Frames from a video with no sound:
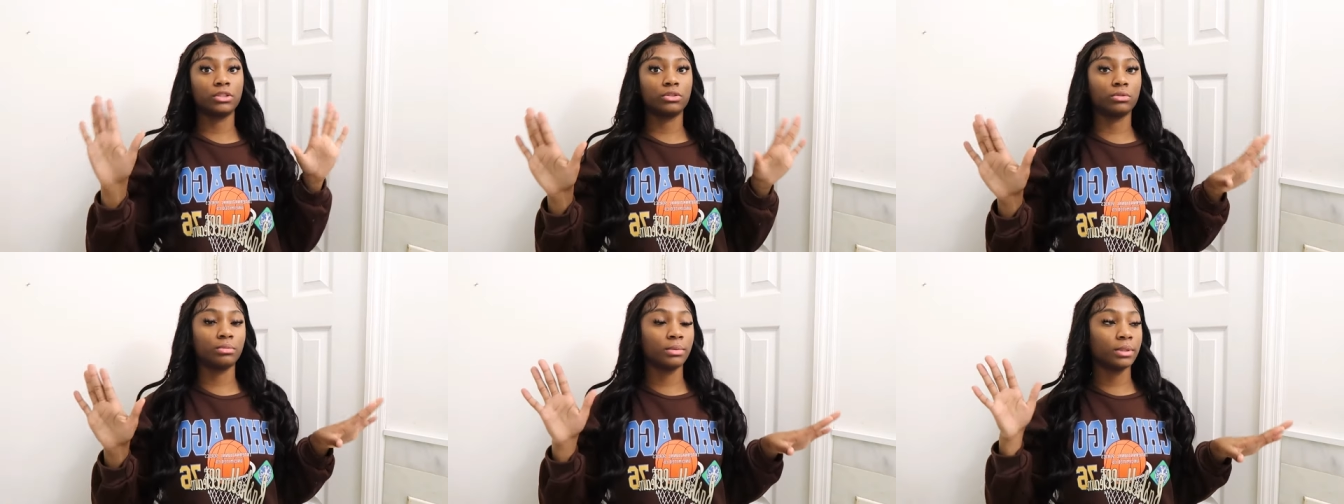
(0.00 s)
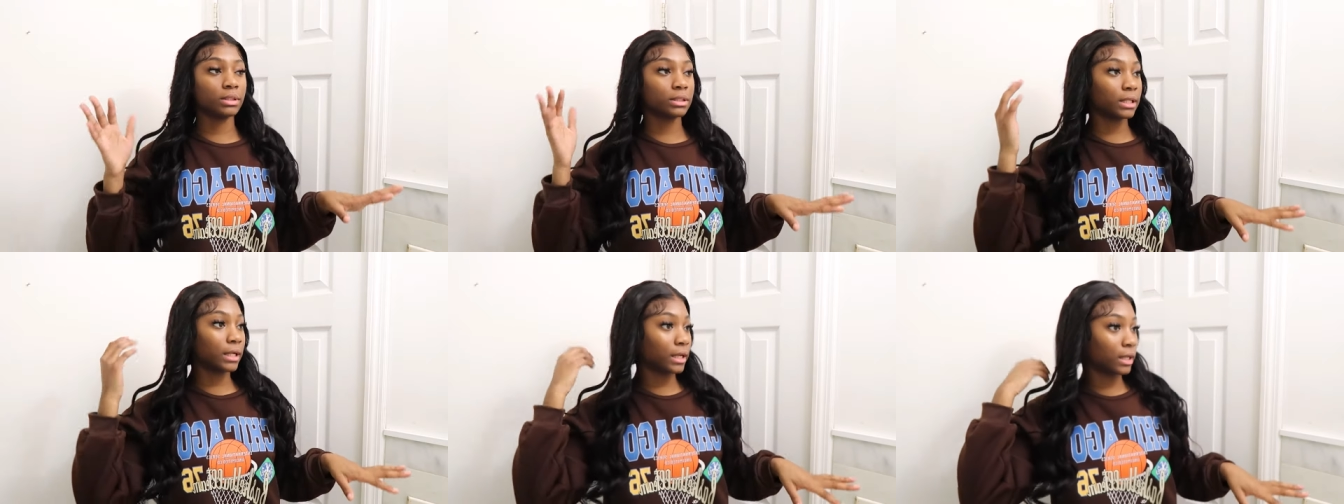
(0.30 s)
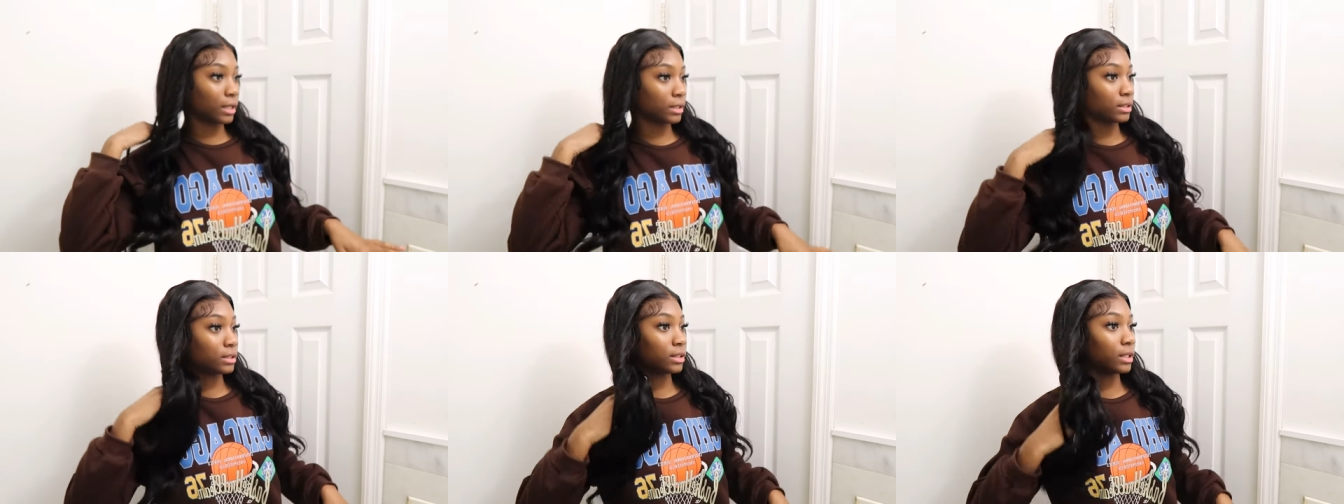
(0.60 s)
too much like
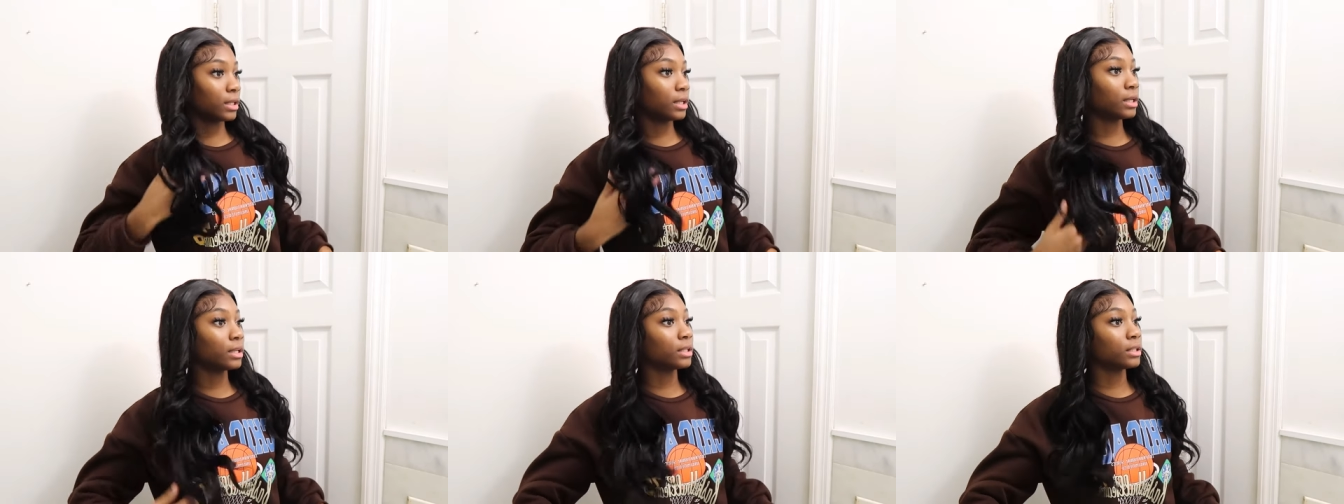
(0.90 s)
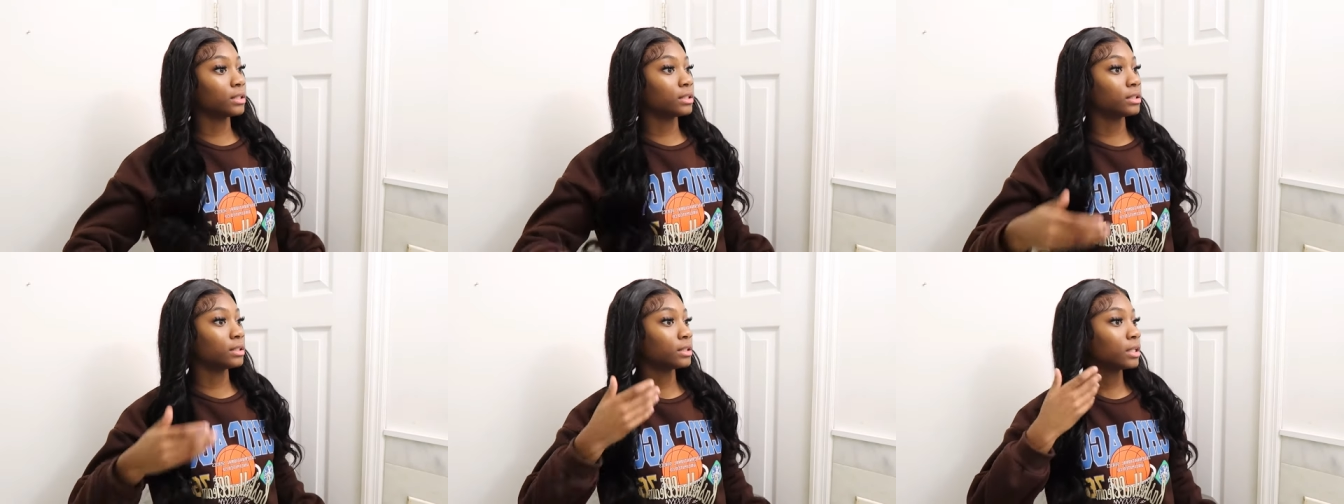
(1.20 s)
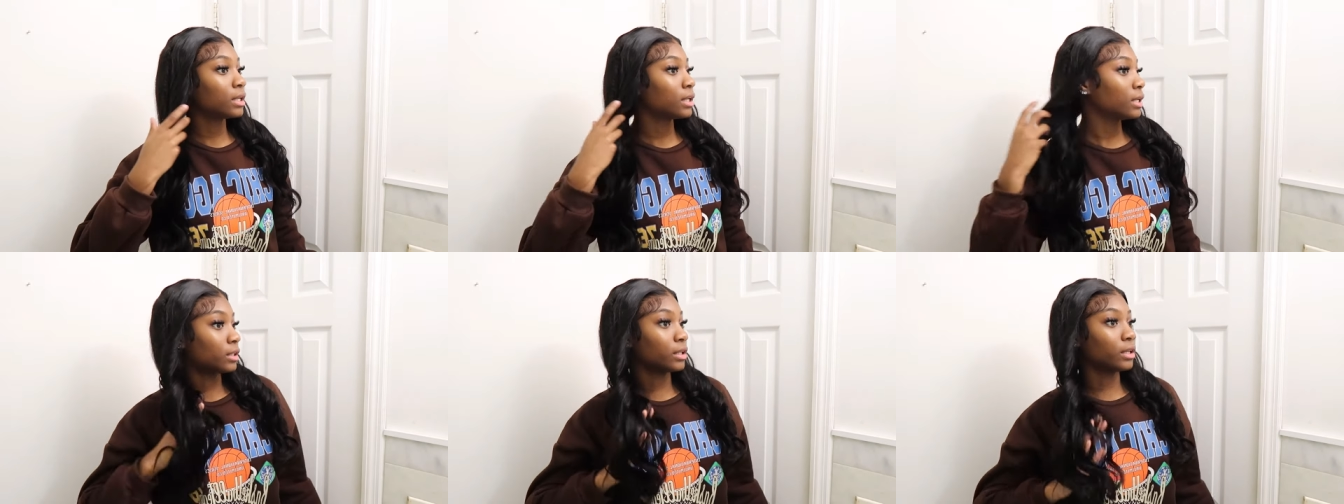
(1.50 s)
I said because
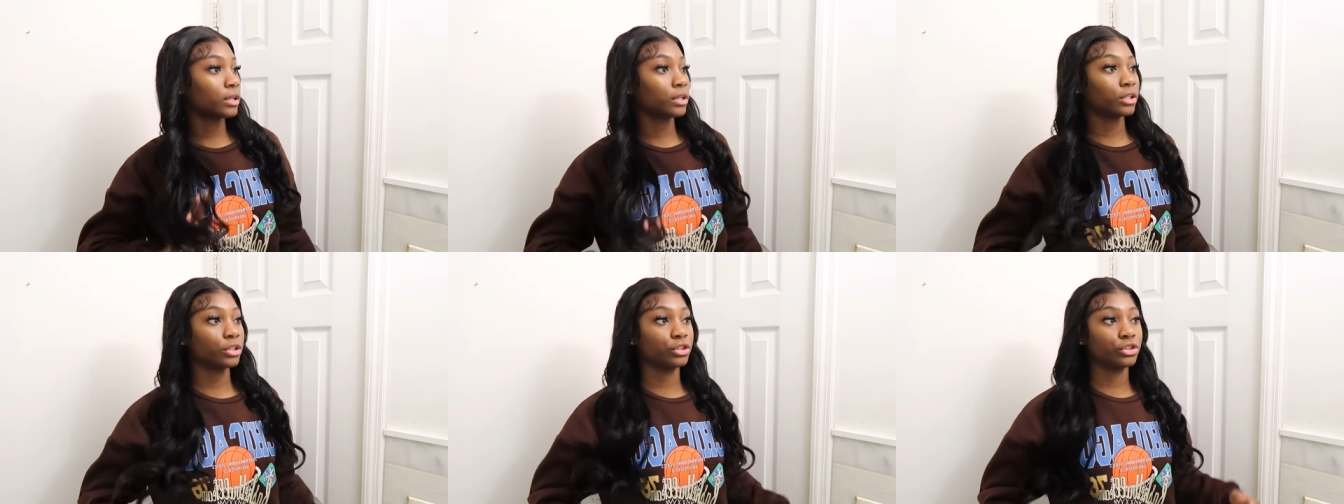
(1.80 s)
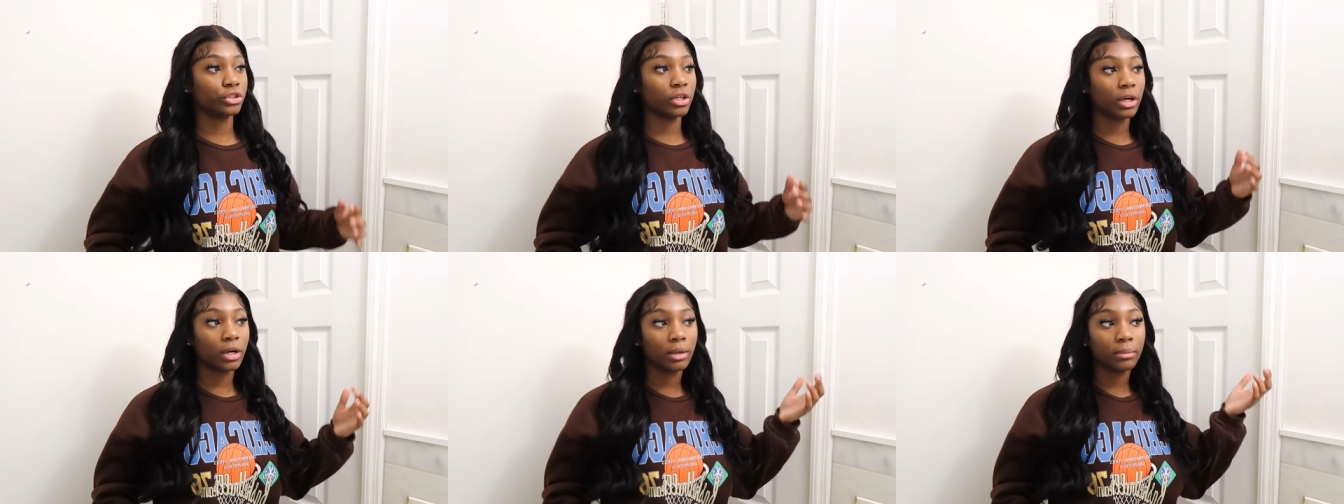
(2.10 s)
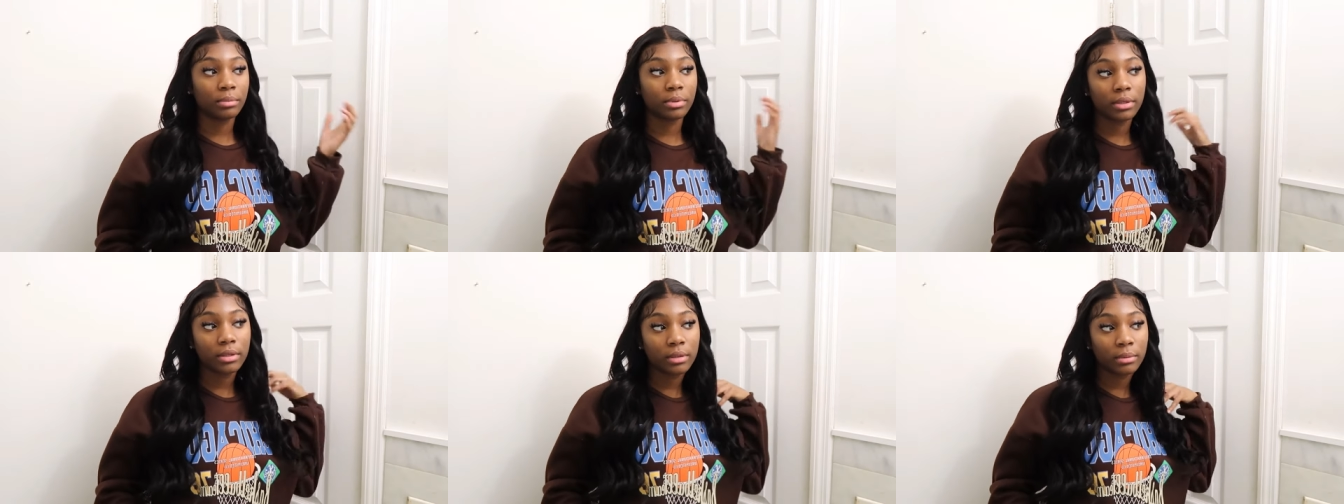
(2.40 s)
they're gonna
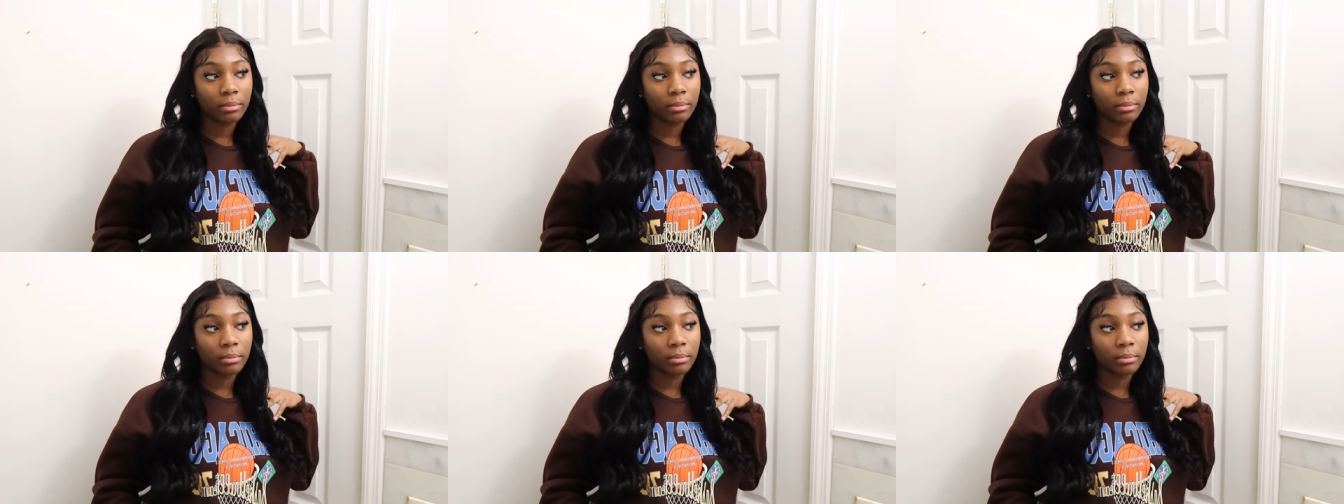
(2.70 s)
drop,